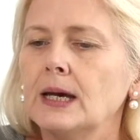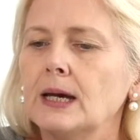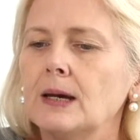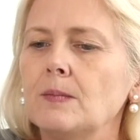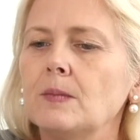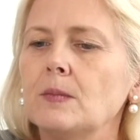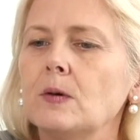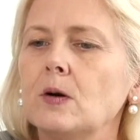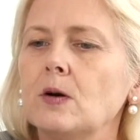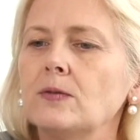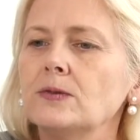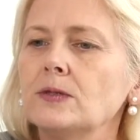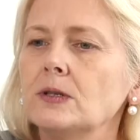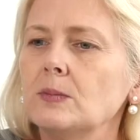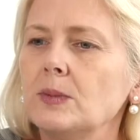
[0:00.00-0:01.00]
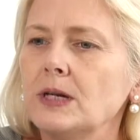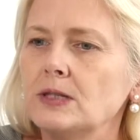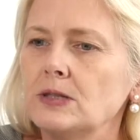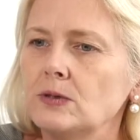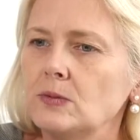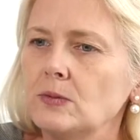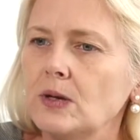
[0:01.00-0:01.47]
Um, often the
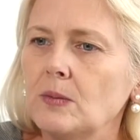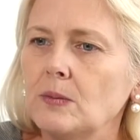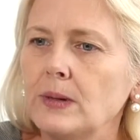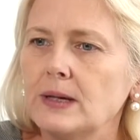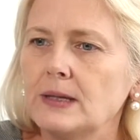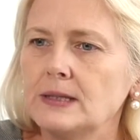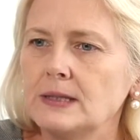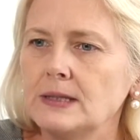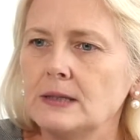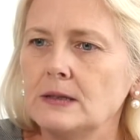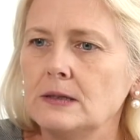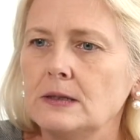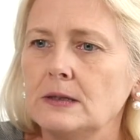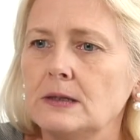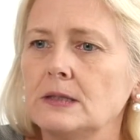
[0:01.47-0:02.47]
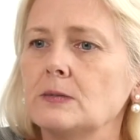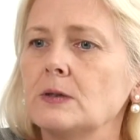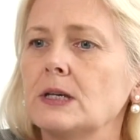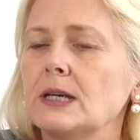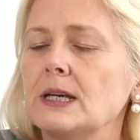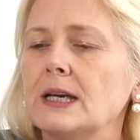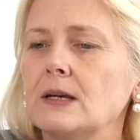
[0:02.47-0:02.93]
patients will come back and see a nurse
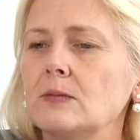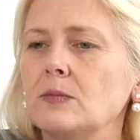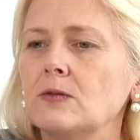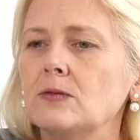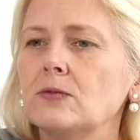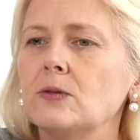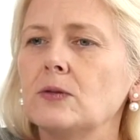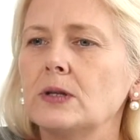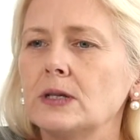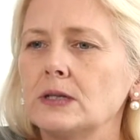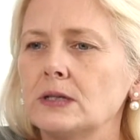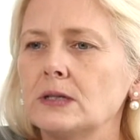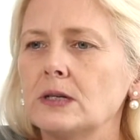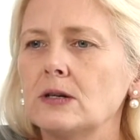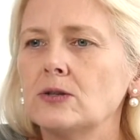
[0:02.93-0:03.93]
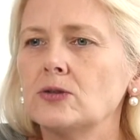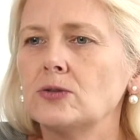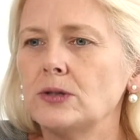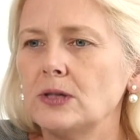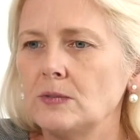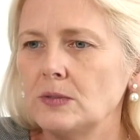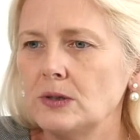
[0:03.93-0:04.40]
again before they start
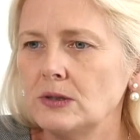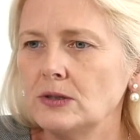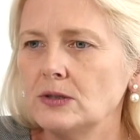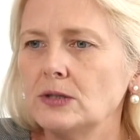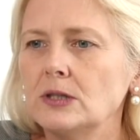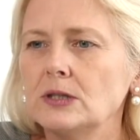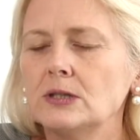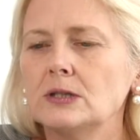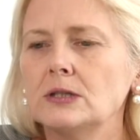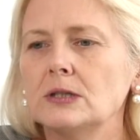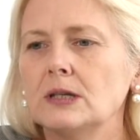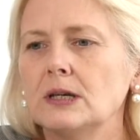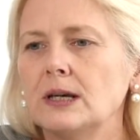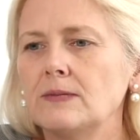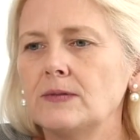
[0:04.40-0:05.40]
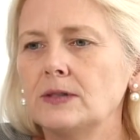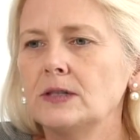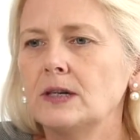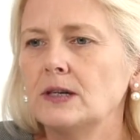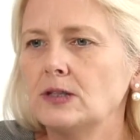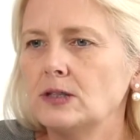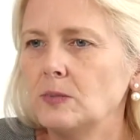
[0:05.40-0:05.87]
treatment, just to have a
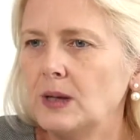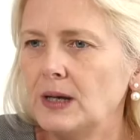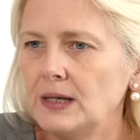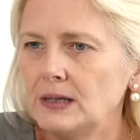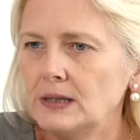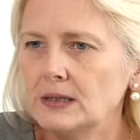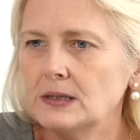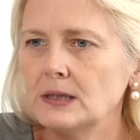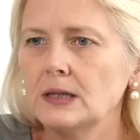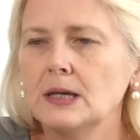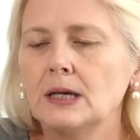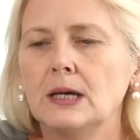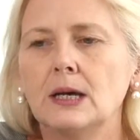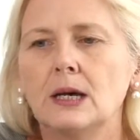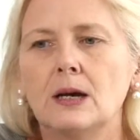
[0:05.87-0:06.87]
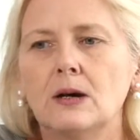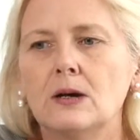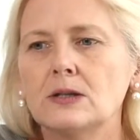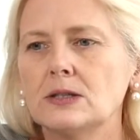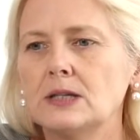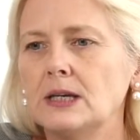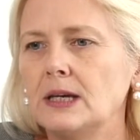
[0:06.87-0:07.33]
touch base,
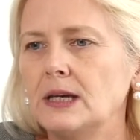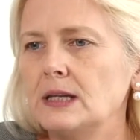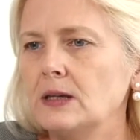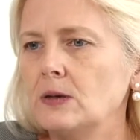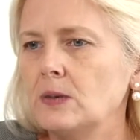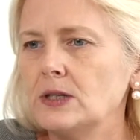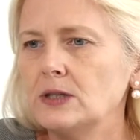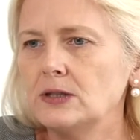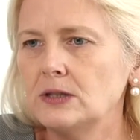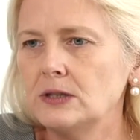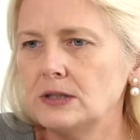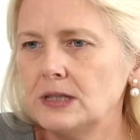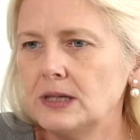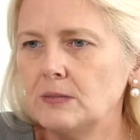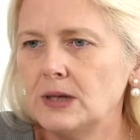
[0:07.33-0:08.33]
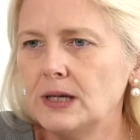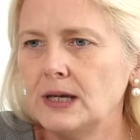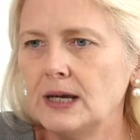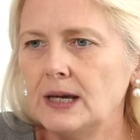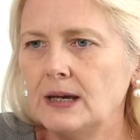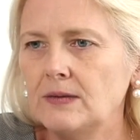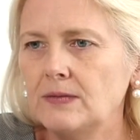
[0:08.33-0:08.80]
answer any questions they may
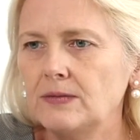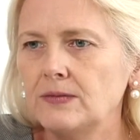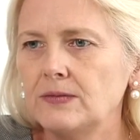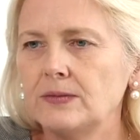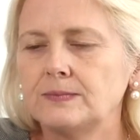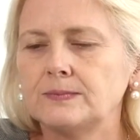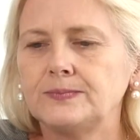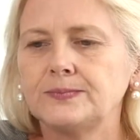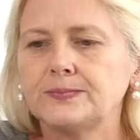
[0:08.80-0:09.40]
have,